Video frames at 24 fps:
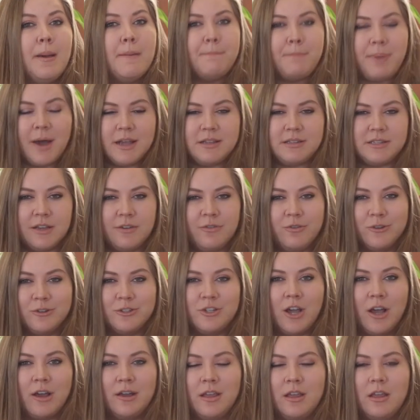But if we're
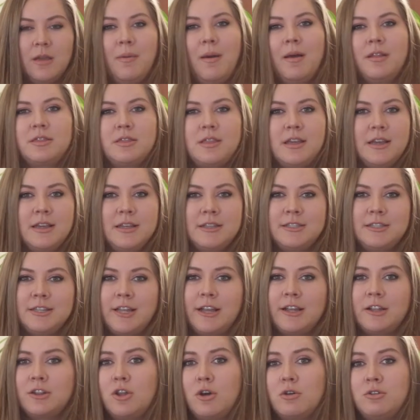talking about things
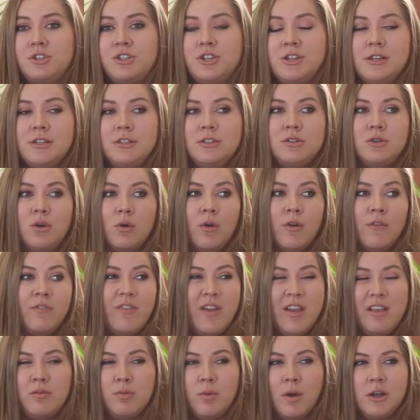like lotions or
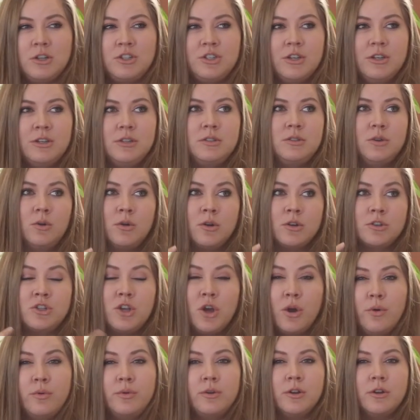face washes or
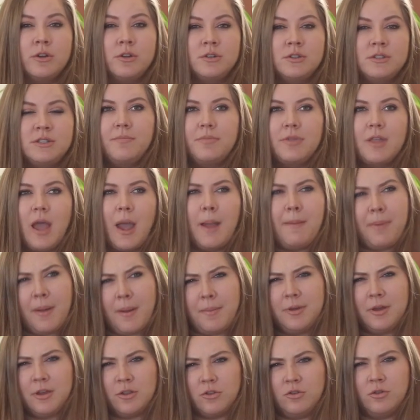toners, I
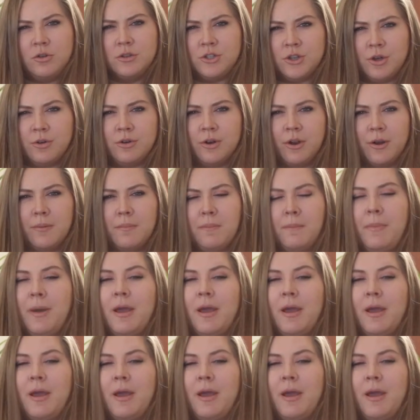probably could do a toner.